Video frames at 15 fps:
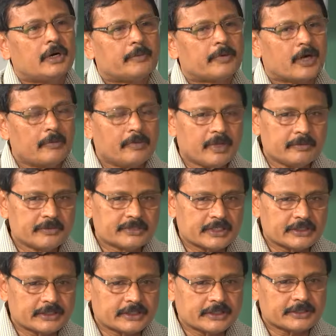problems
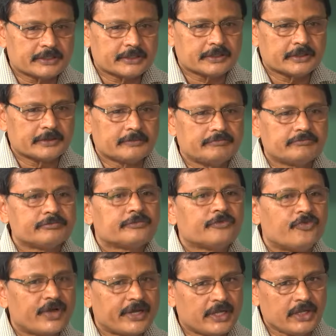such as
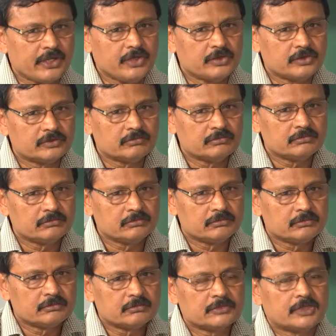fatigue,
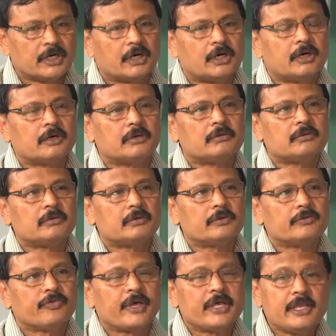the
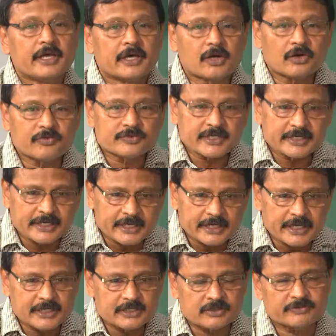failure of certain
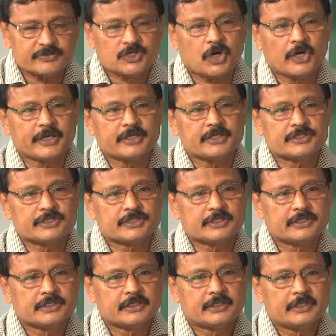kinds of joints,
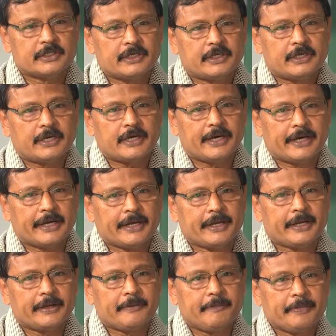
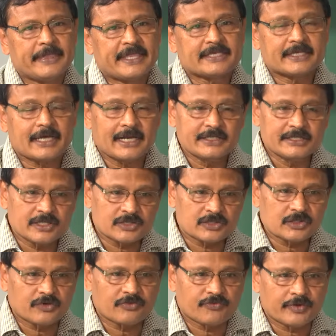and the challenges
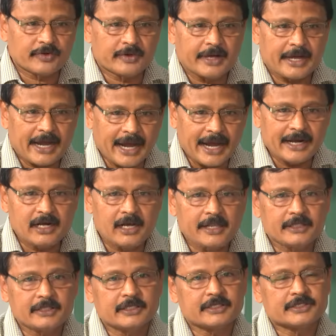of
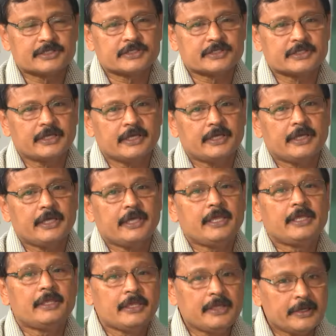handling this
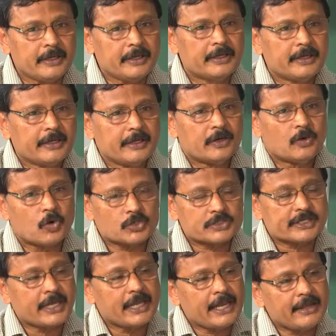in the
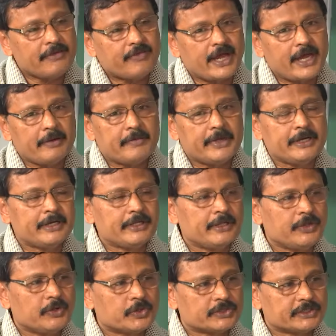hostile environment in
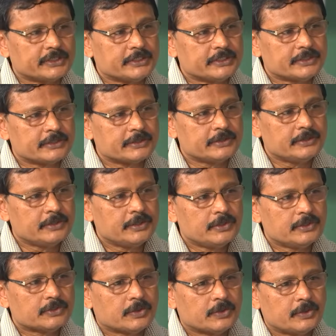the oceans.
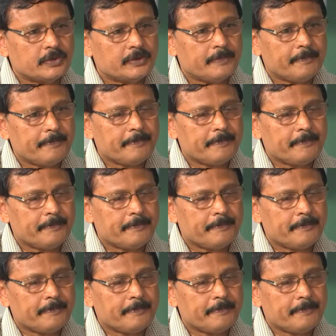So